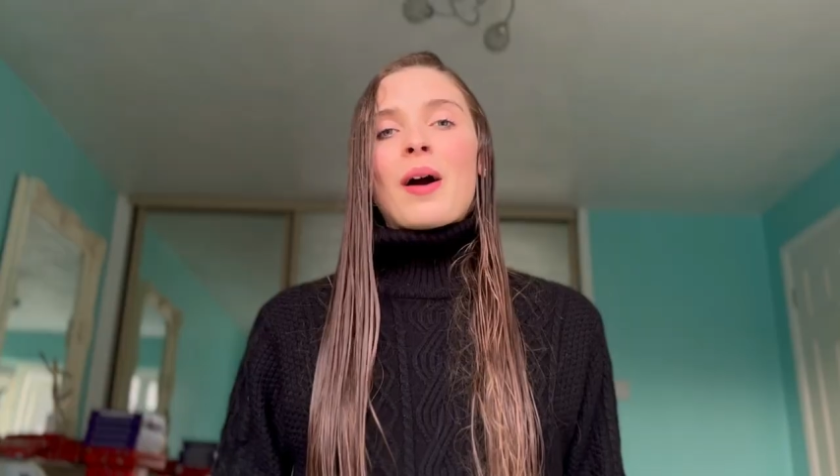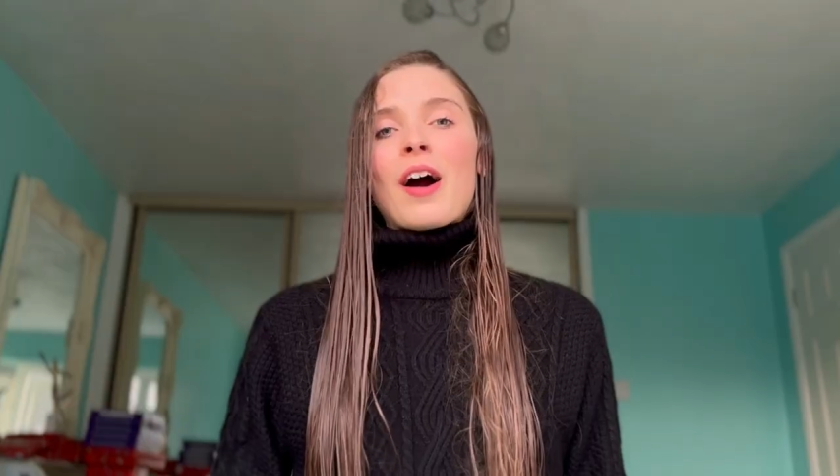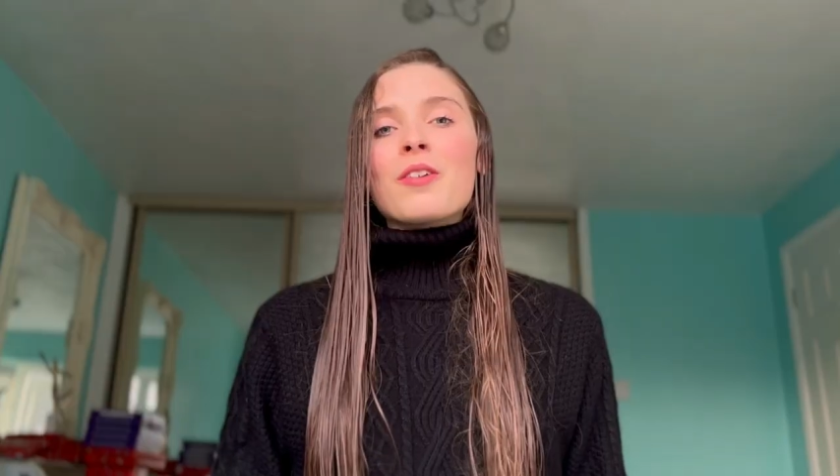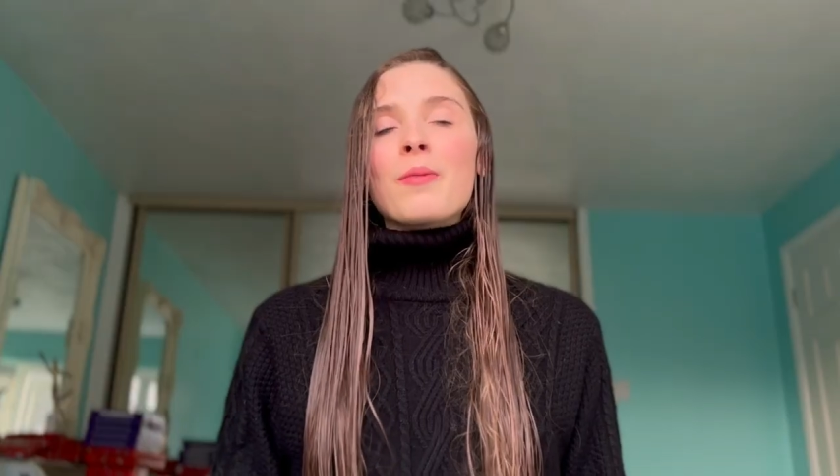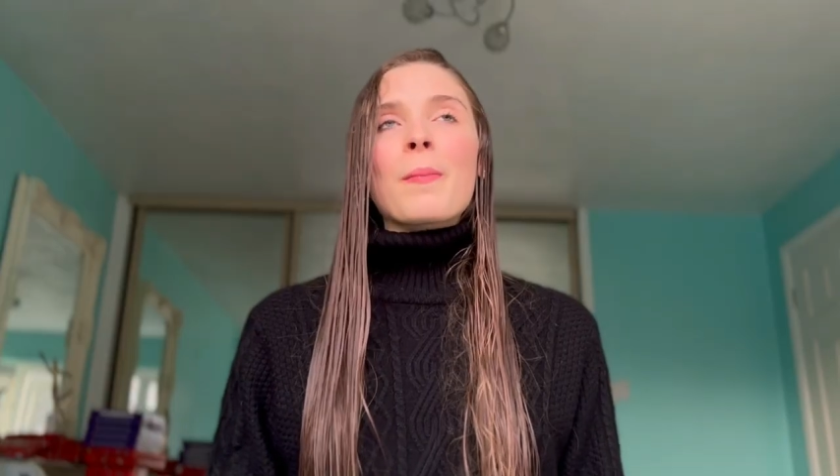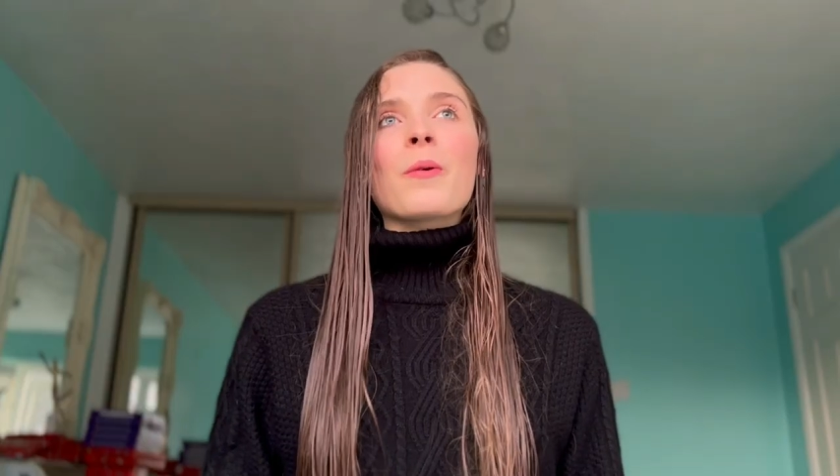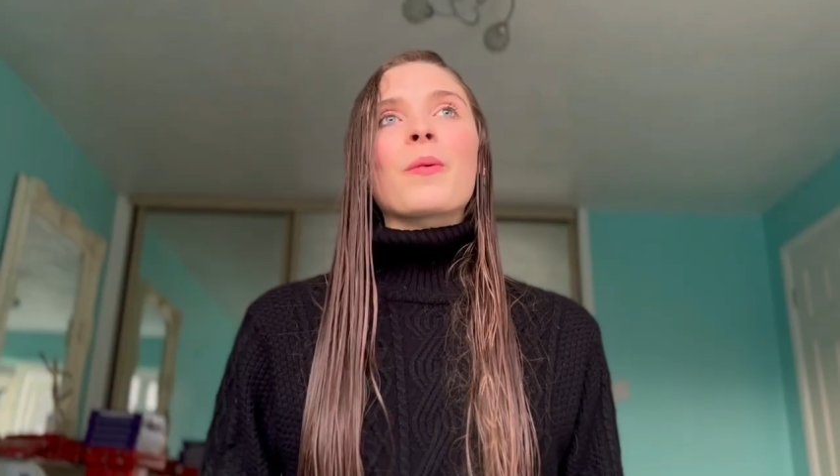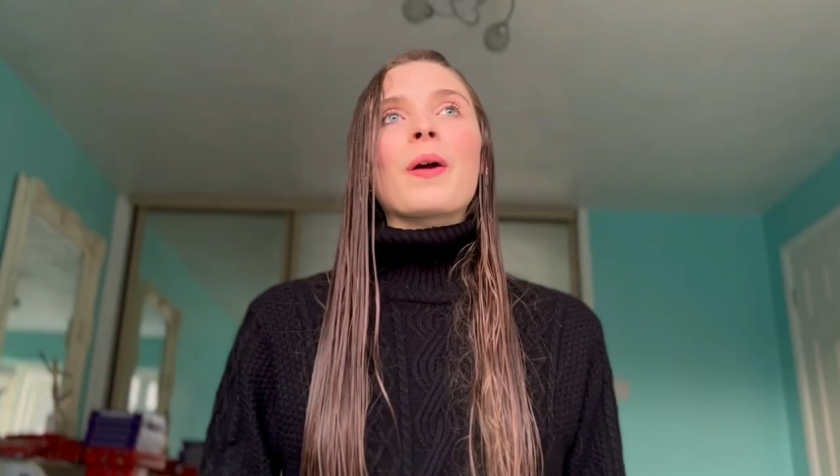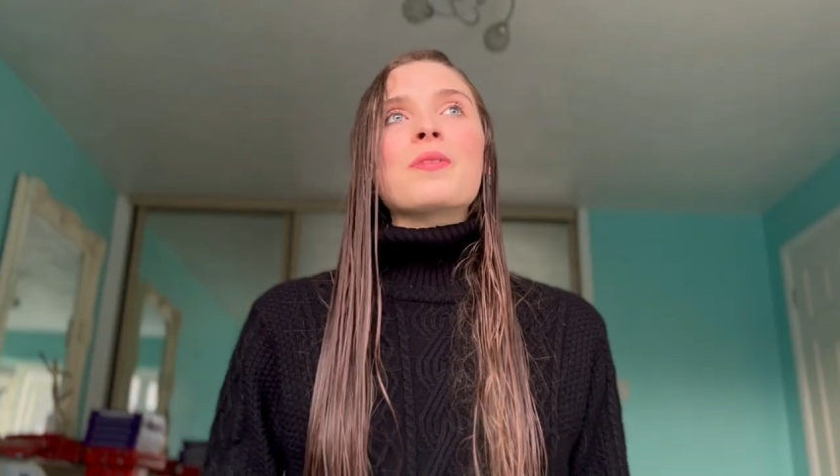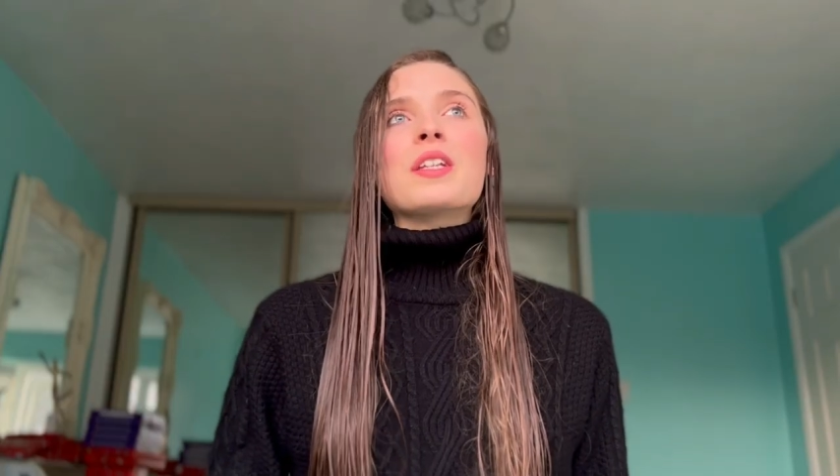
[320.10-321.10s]
I remember
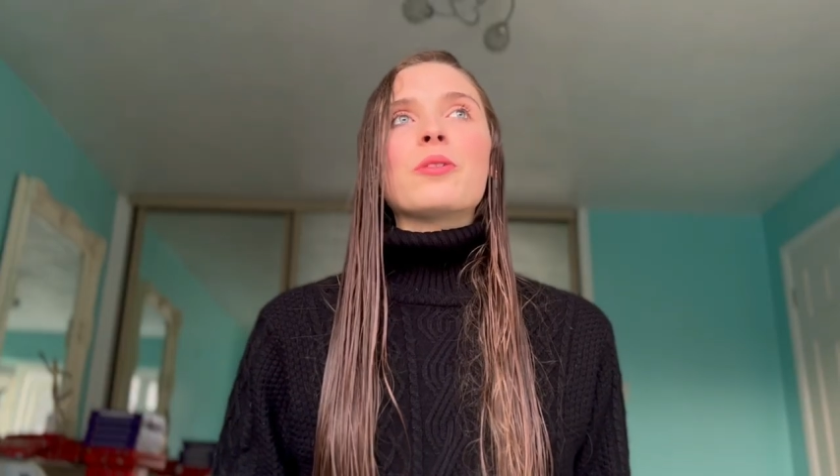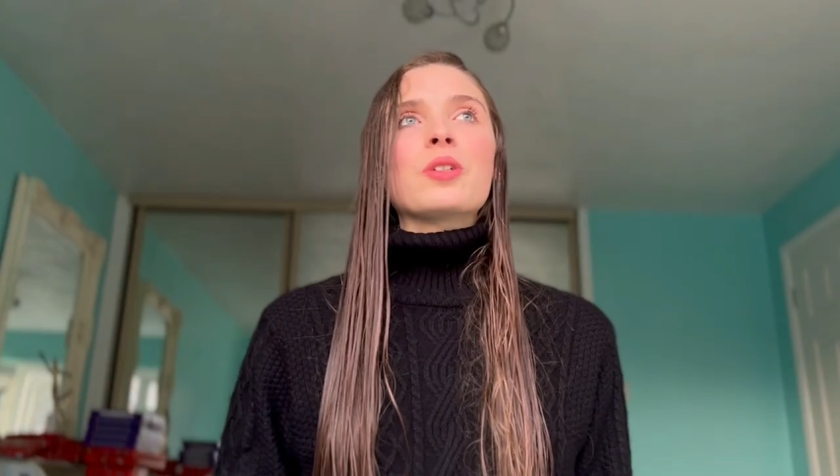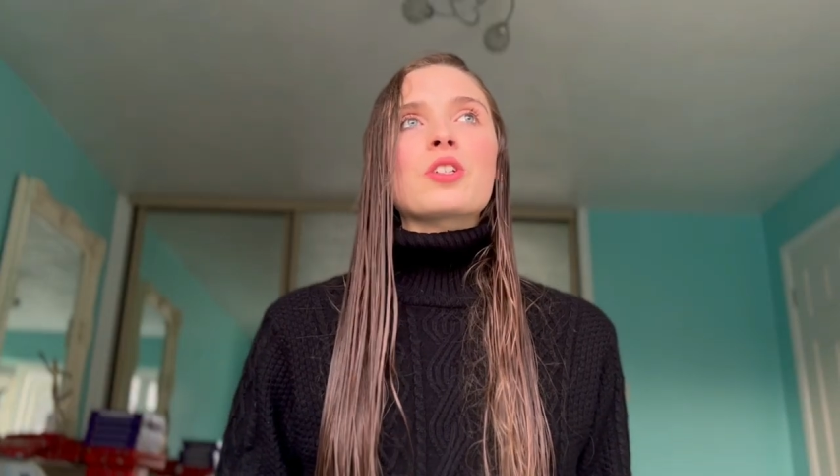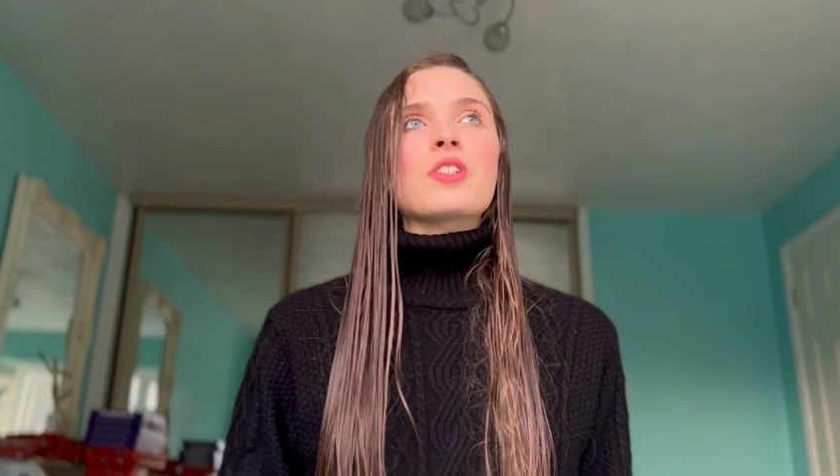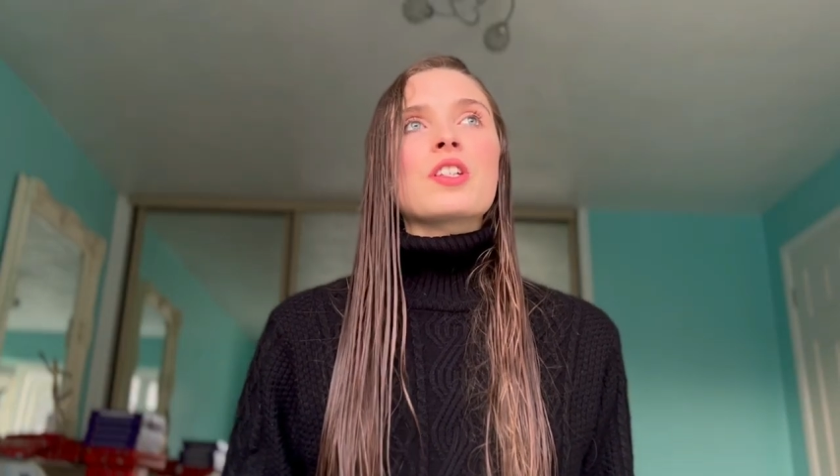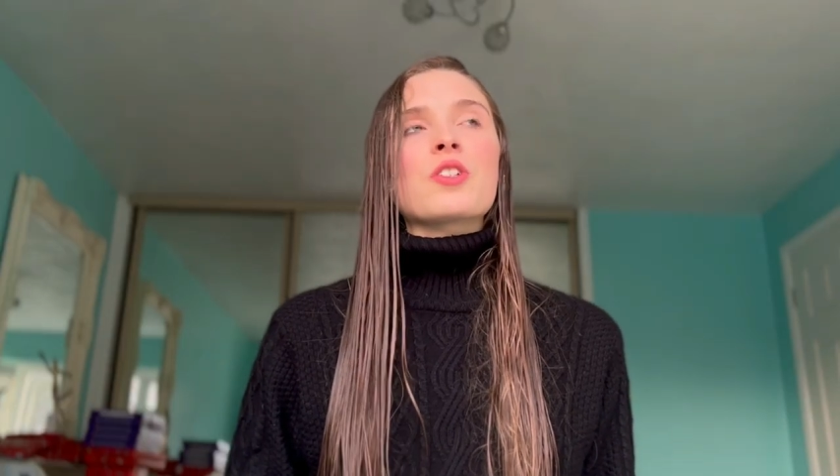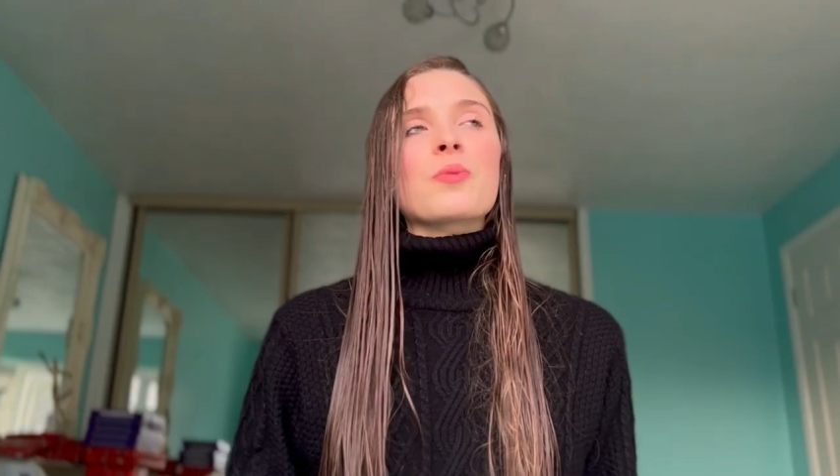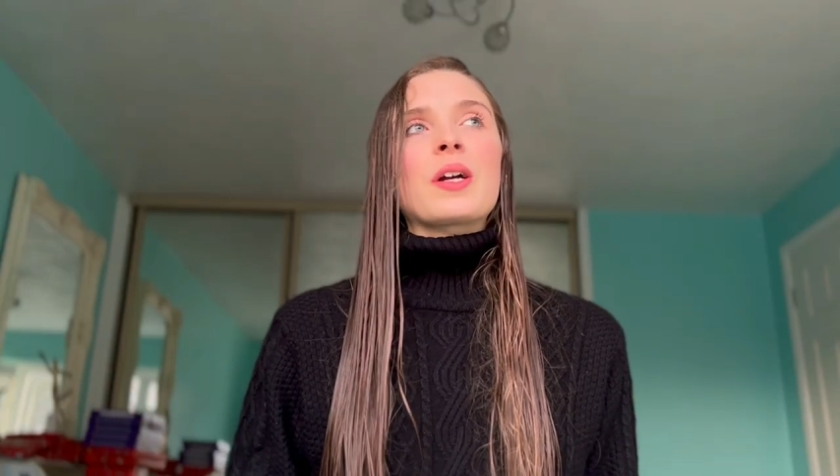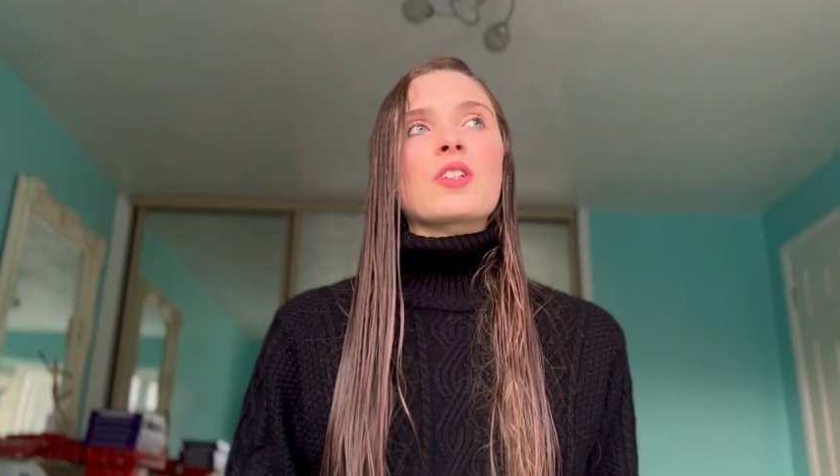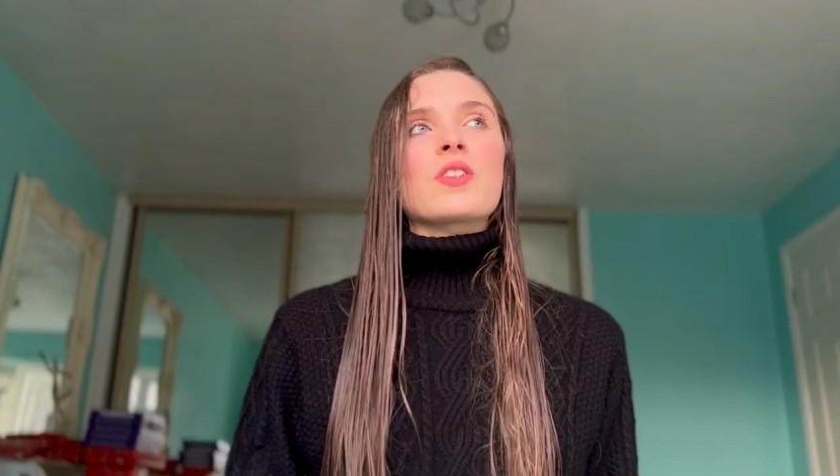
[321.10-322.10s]
when I was in audition
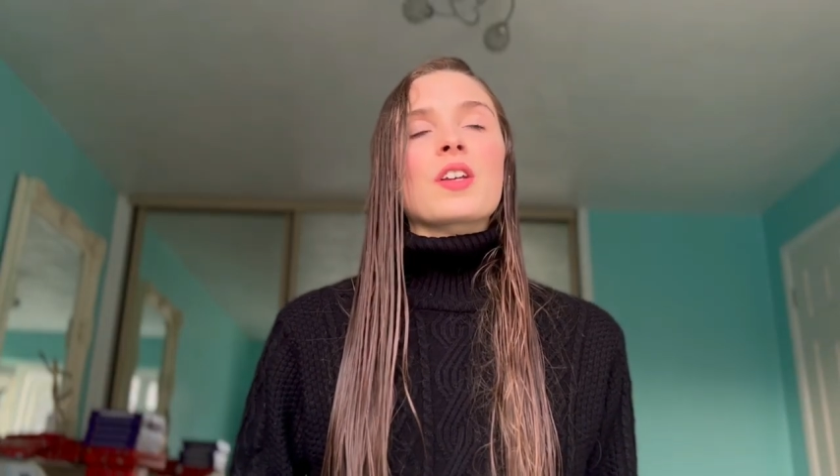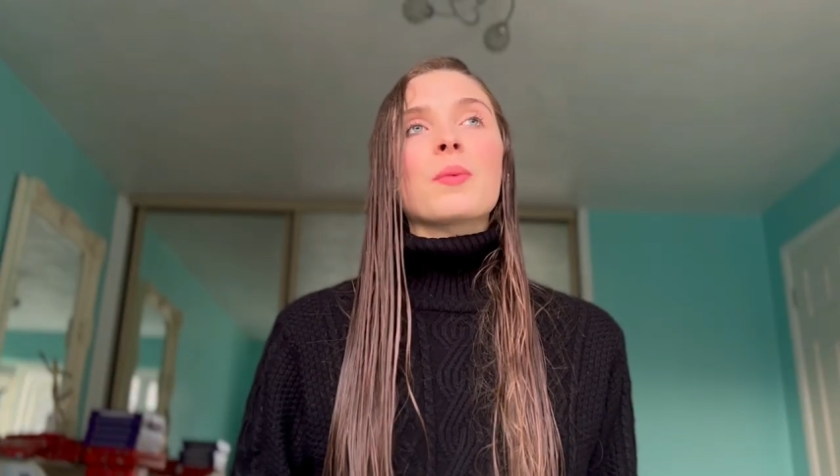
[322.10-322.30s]
situations,